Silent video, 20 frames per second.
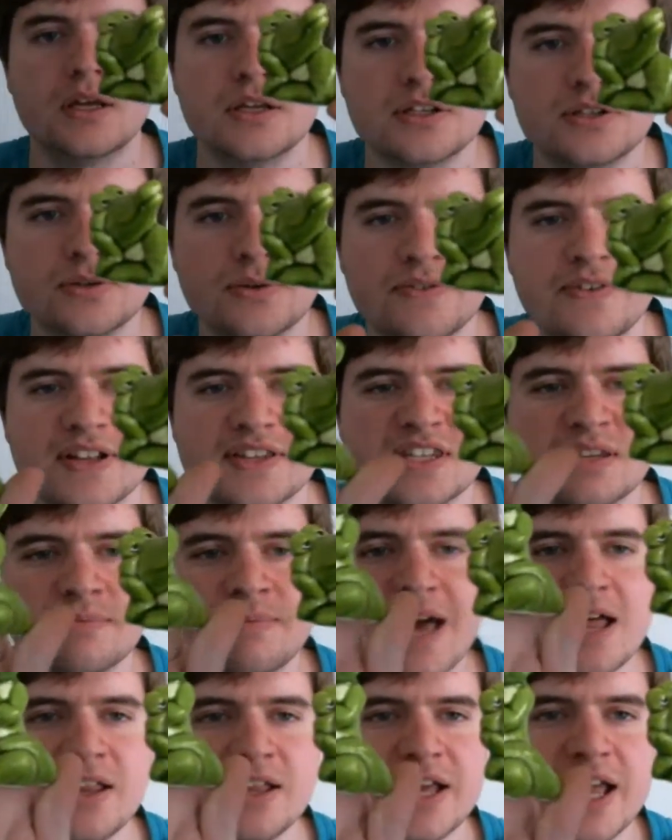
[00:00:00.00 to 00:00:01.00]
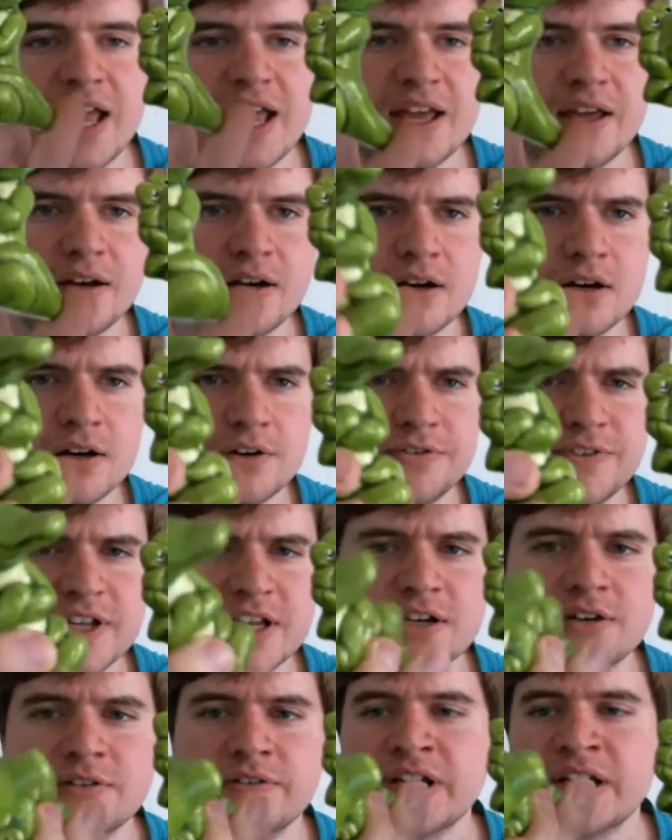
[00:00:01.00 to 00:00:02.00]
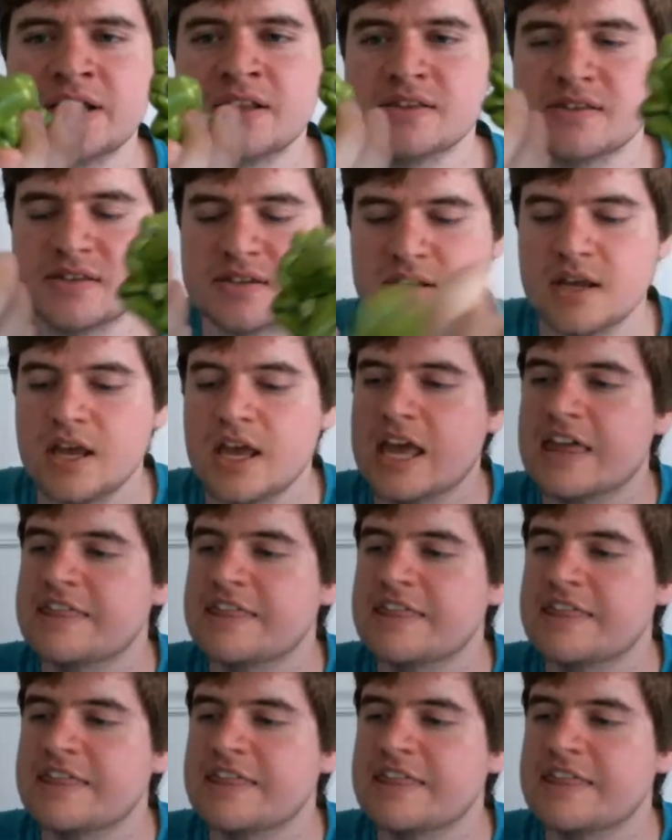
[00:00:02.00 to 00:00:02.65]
So we've got some alligator figurines.